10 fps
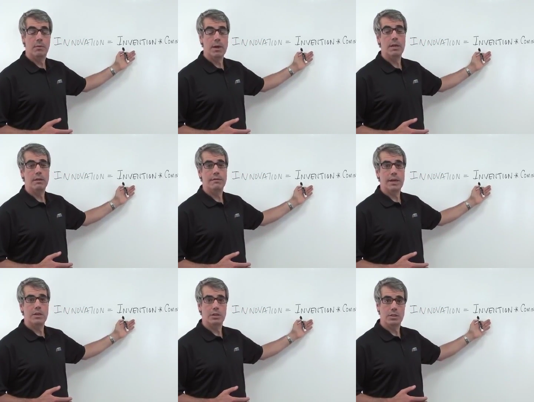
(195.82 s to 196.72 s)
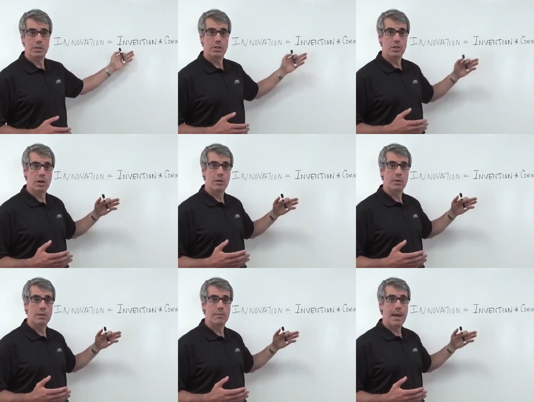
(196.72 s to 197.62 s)
great innovations, starting
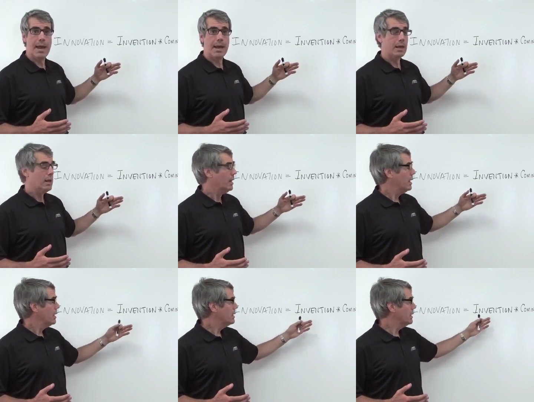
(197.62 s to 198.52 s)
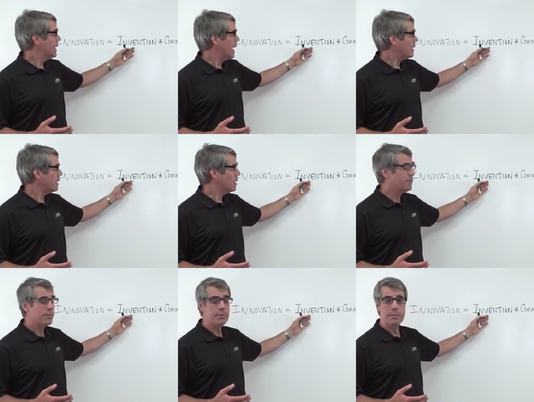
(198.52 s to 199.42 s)
with the Mac, did not
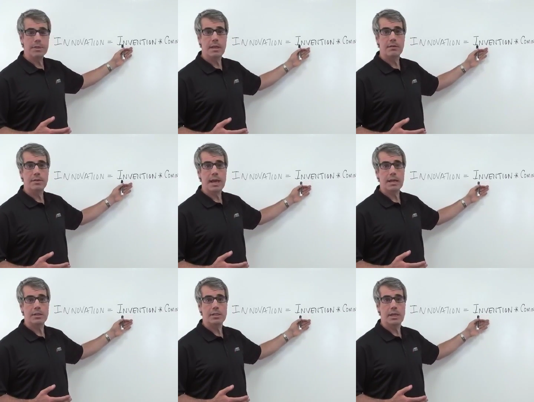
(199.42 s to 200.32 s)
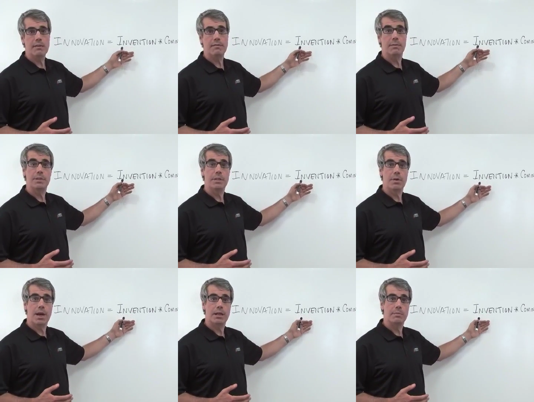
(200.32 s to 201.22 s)
come from themselves. It actually came from
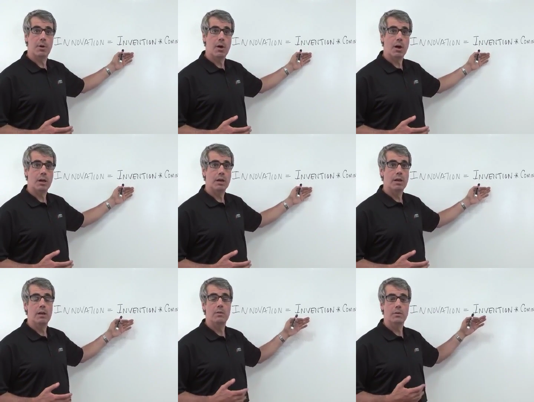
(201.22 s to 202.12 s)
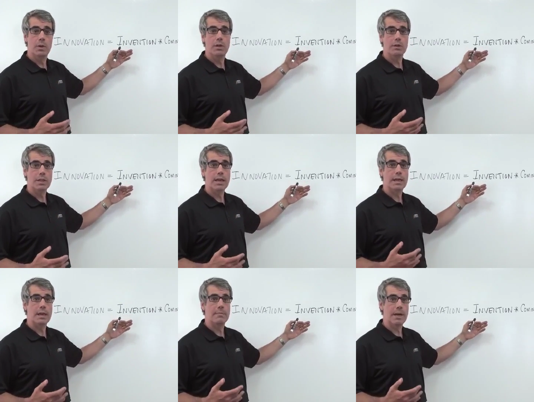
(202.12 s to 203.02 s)
Xerox PARC. It was Windows
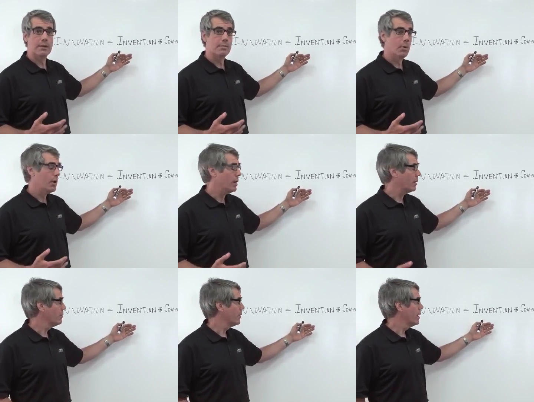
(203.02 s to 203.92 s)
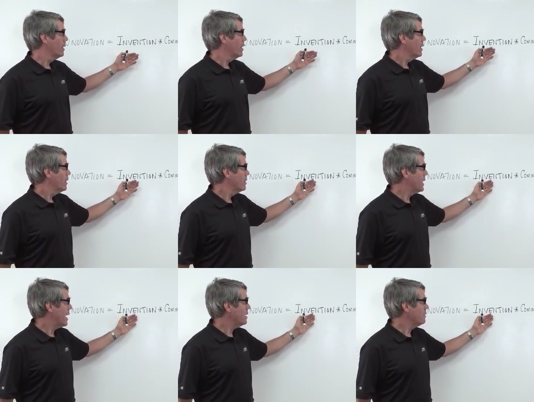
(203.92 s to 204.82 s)
Icon Mouse Pointer.
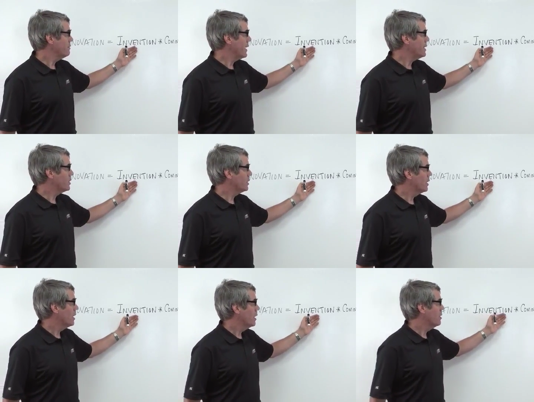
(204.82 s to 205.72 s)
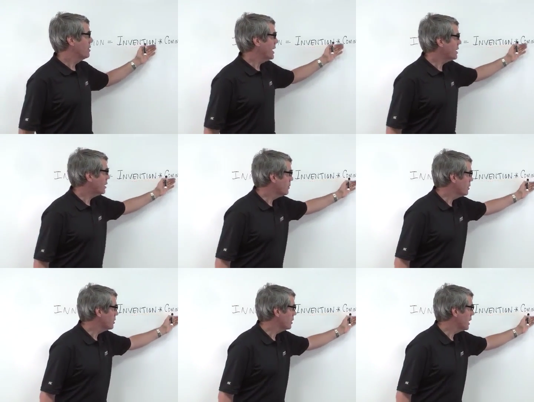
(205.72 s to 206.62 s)
That invention they
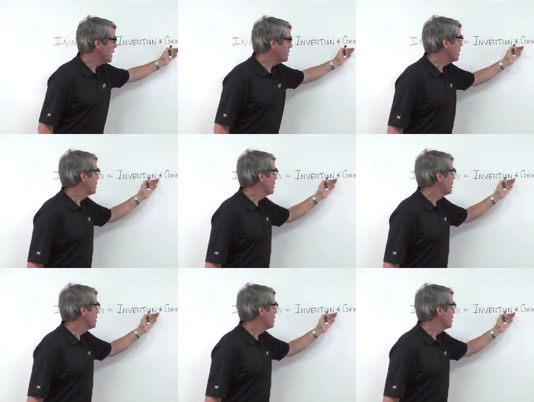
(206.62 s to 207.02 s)
commercialized